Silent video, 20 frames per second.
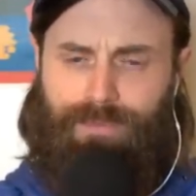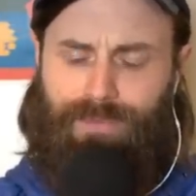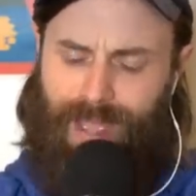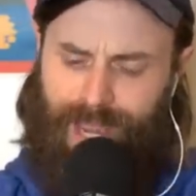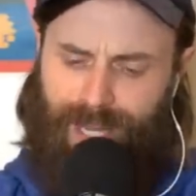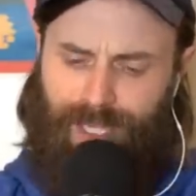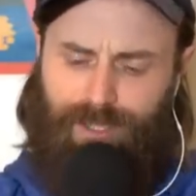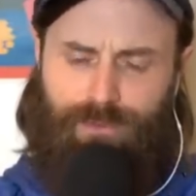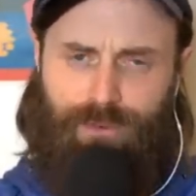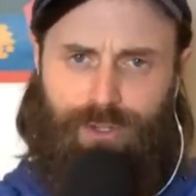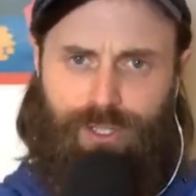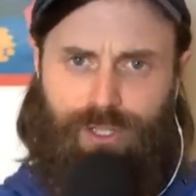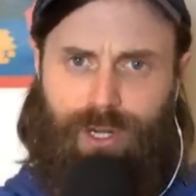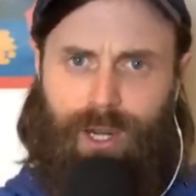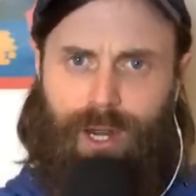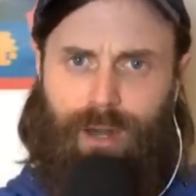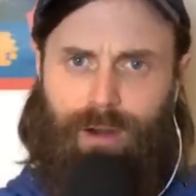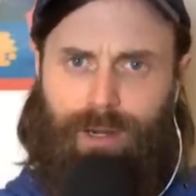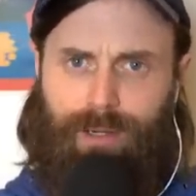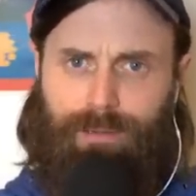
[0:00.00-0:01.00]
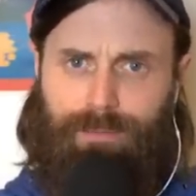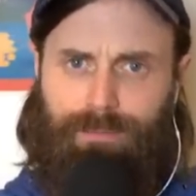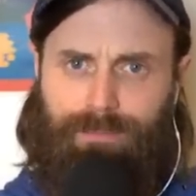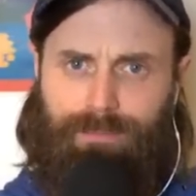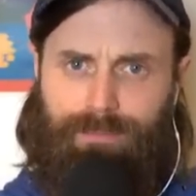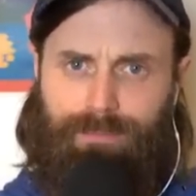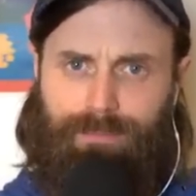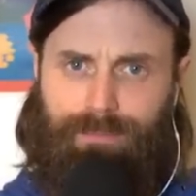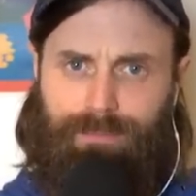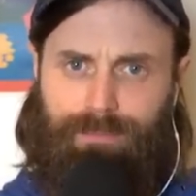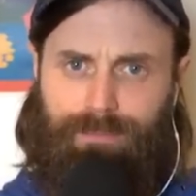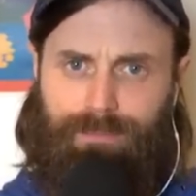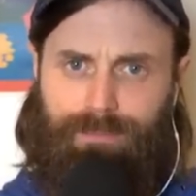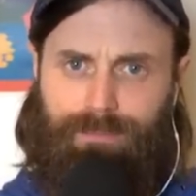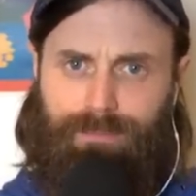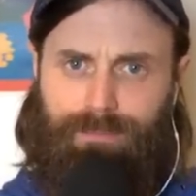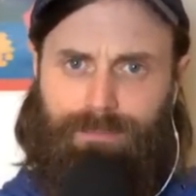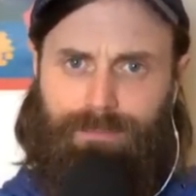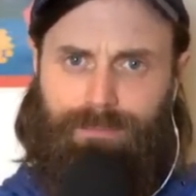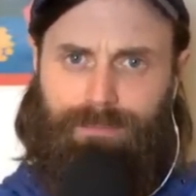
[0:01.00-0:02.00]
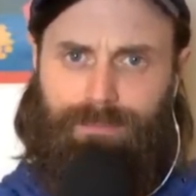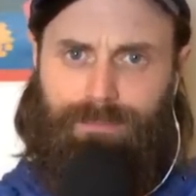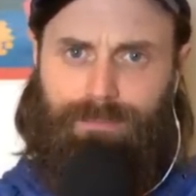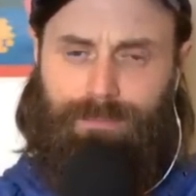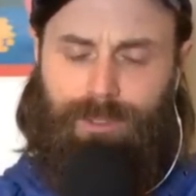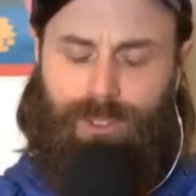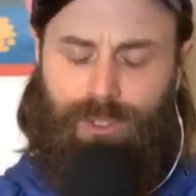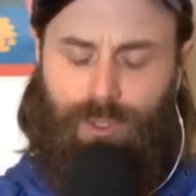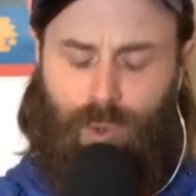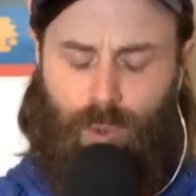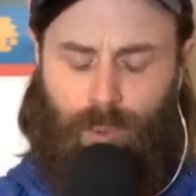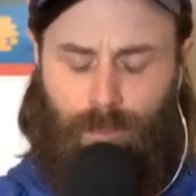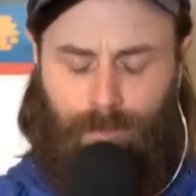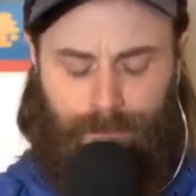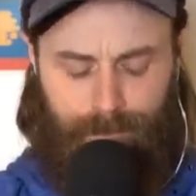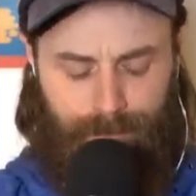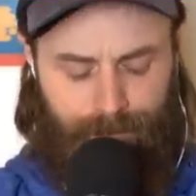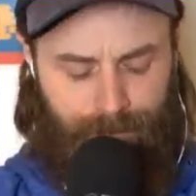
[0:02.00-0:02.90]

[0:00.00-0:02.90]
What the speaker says: Thanks for sharing. So,